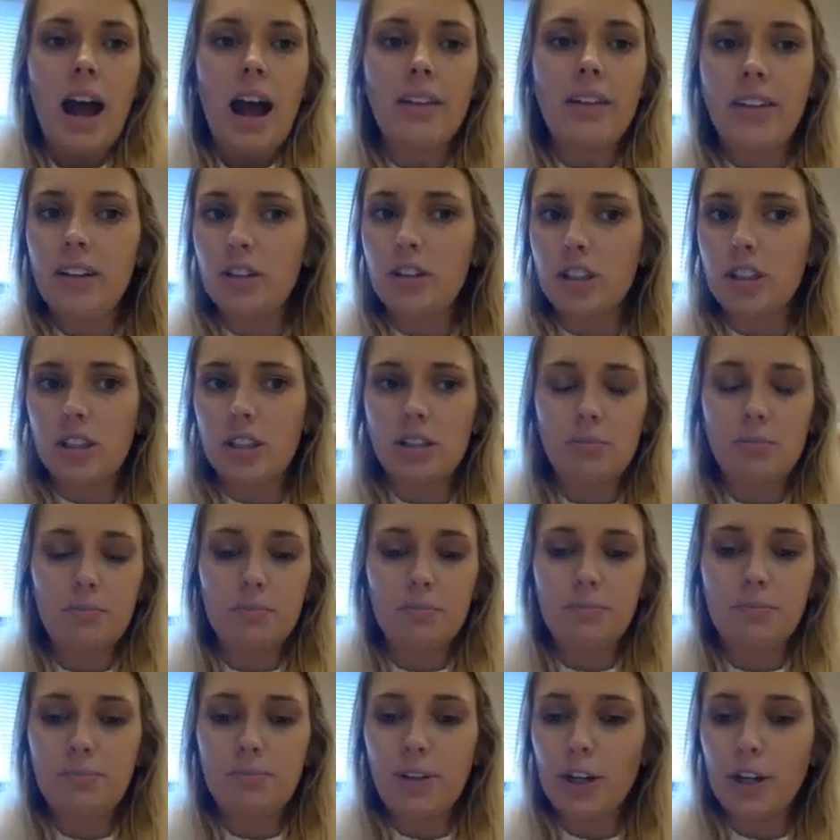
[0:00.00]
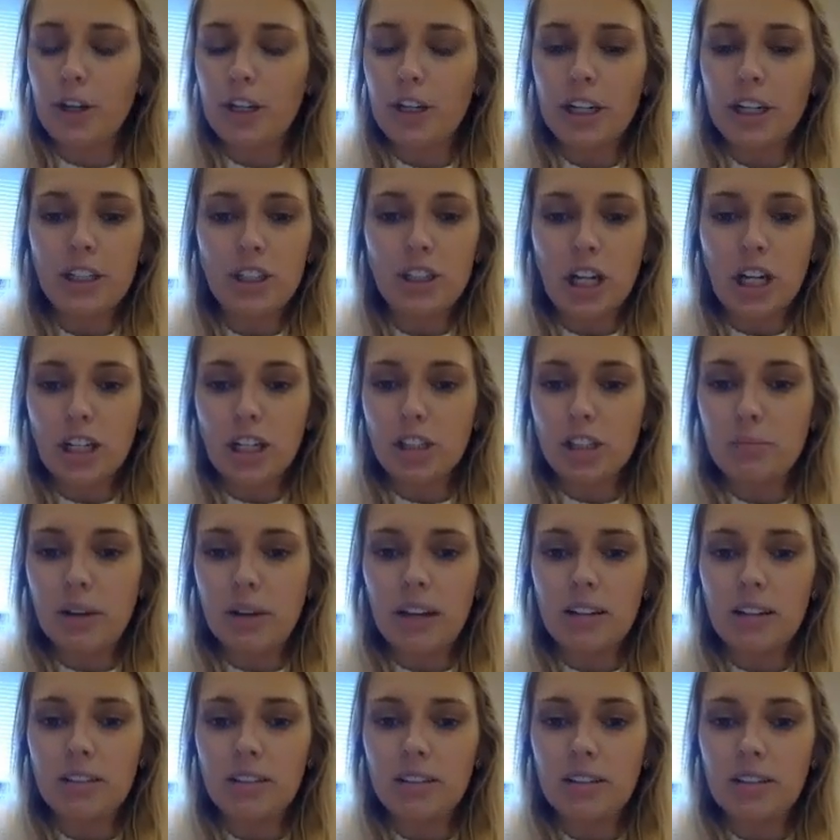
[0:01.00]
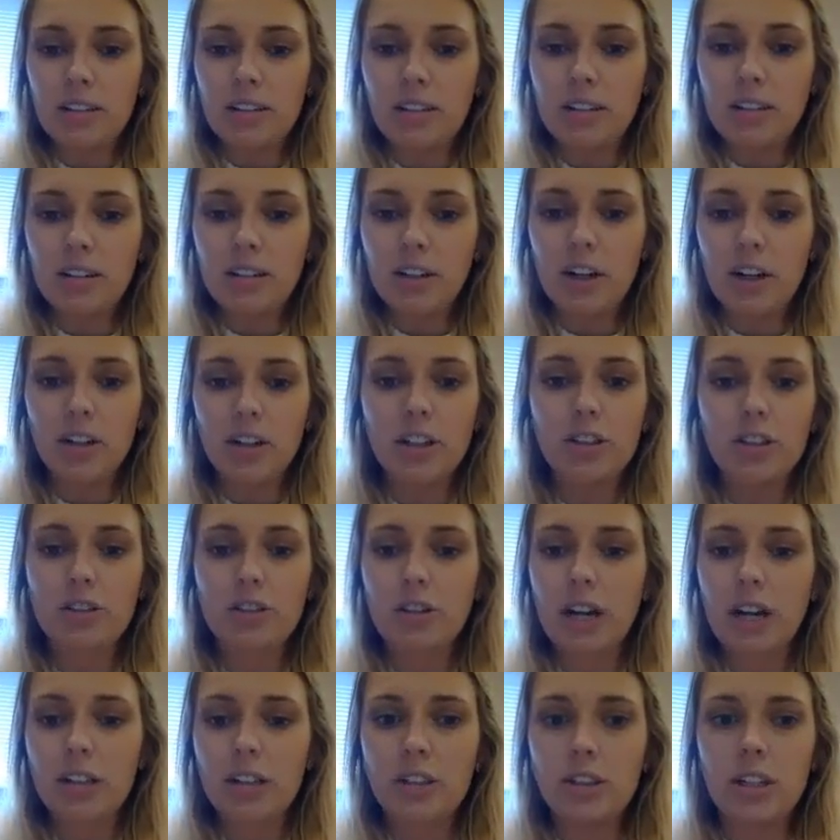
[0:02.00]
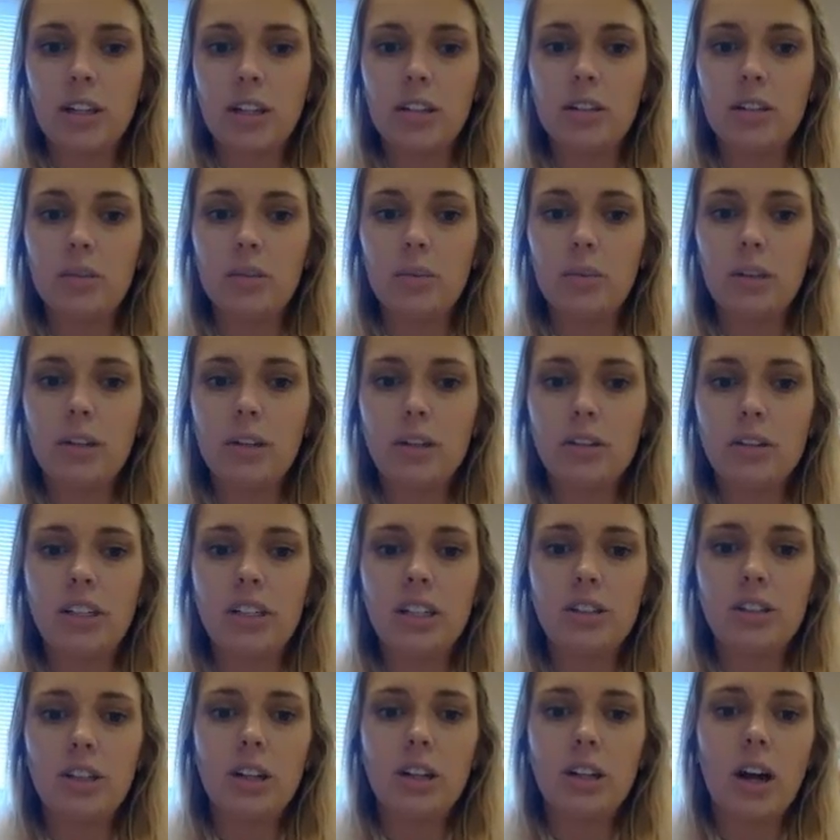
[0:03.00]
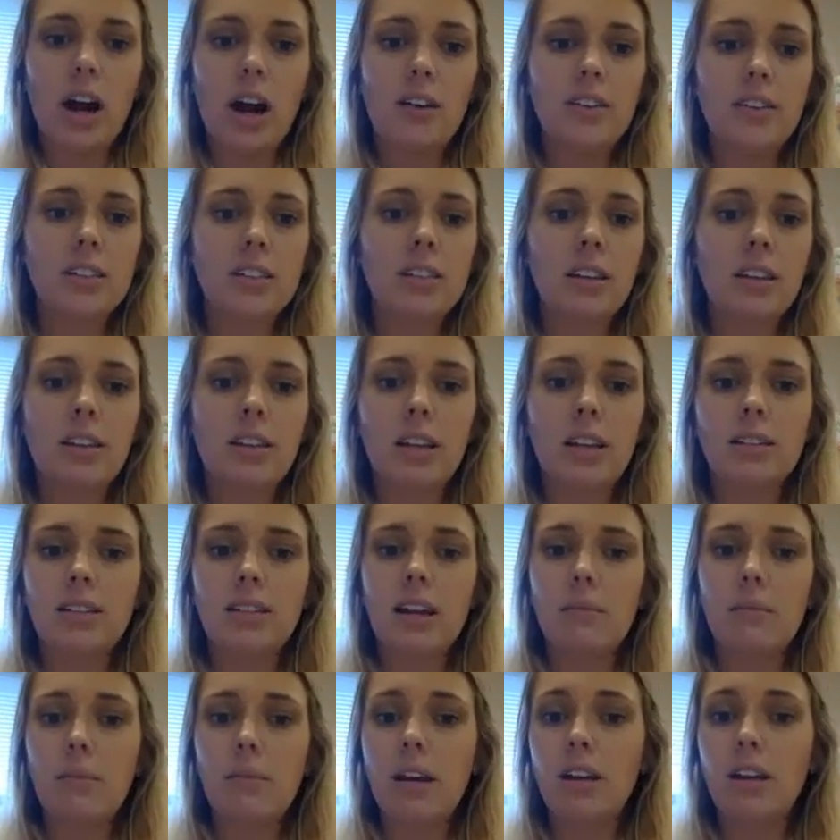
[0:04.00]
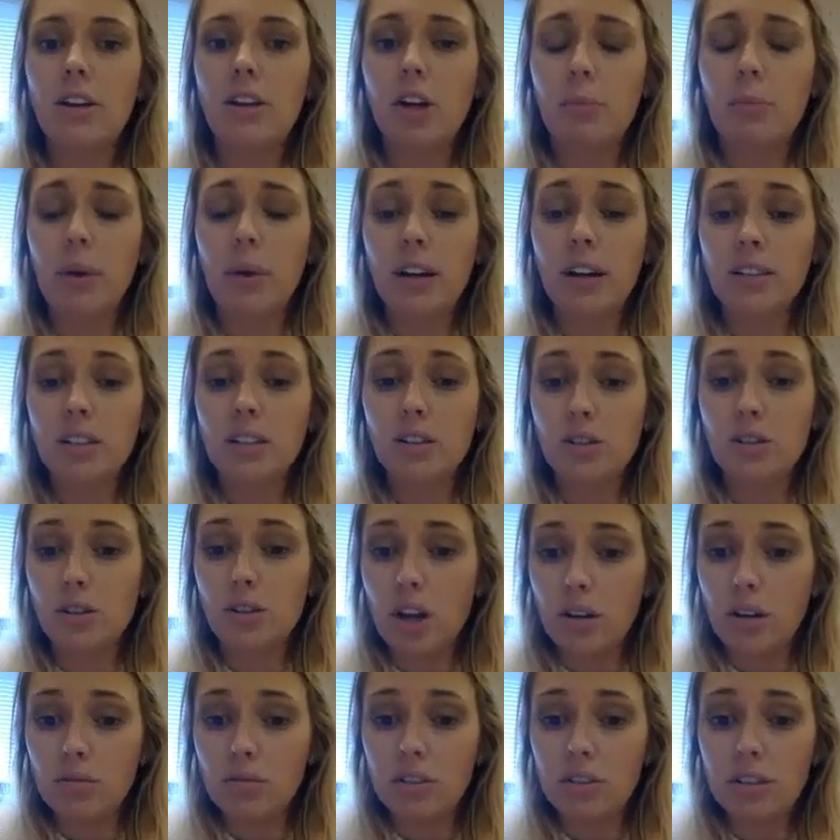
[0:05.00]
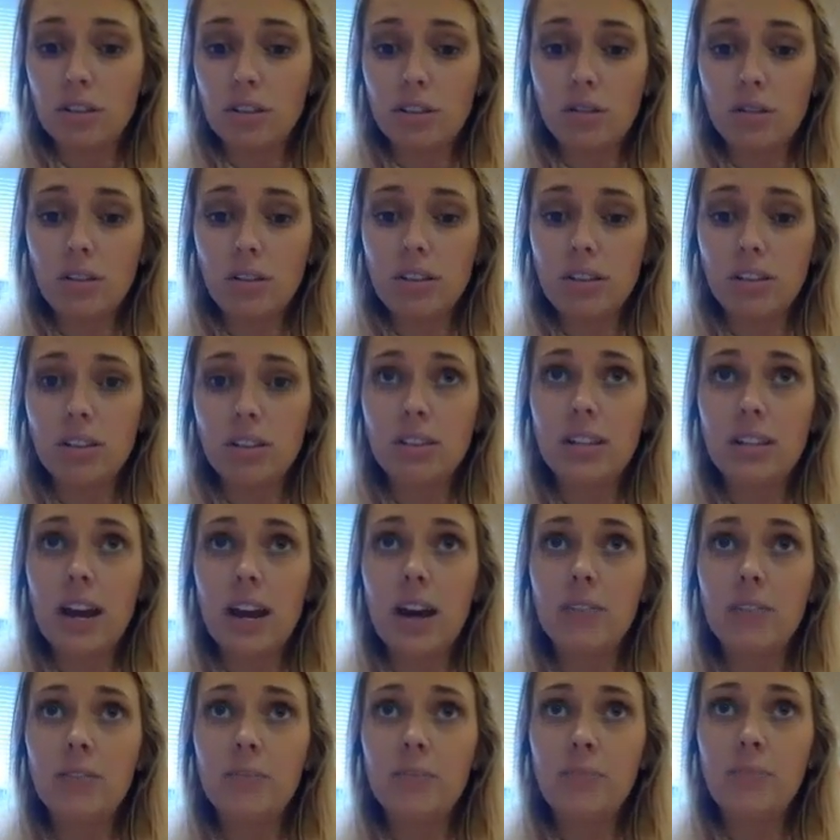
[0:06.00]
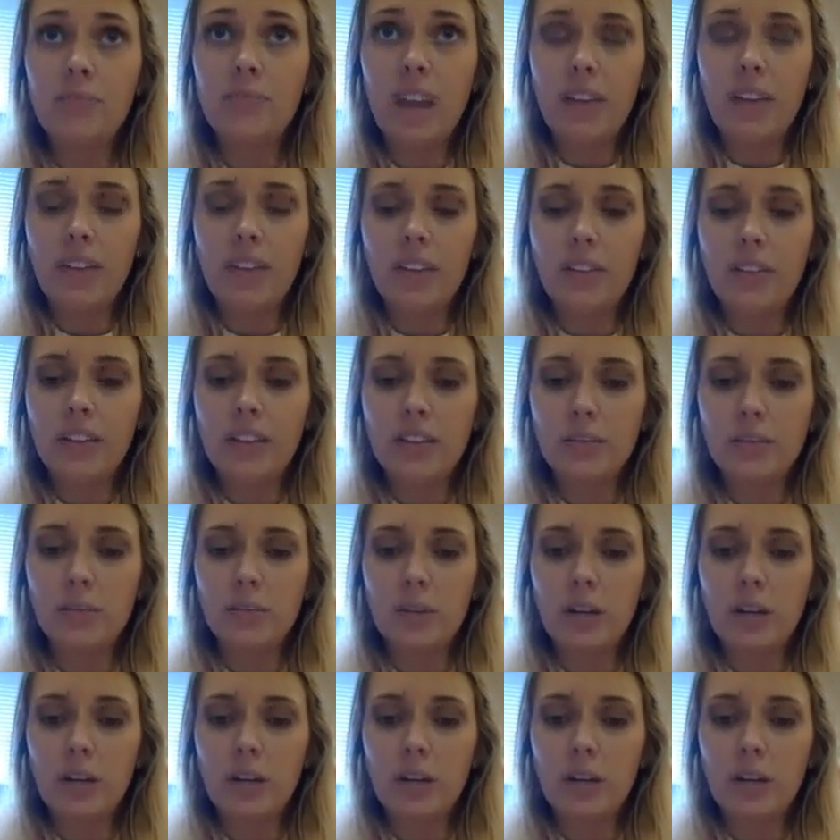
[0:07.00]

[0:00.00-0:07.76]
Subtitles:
think just your good judgment, your discretion when you're teaching. Obviously, things like making your presence known to students and staff. I think that's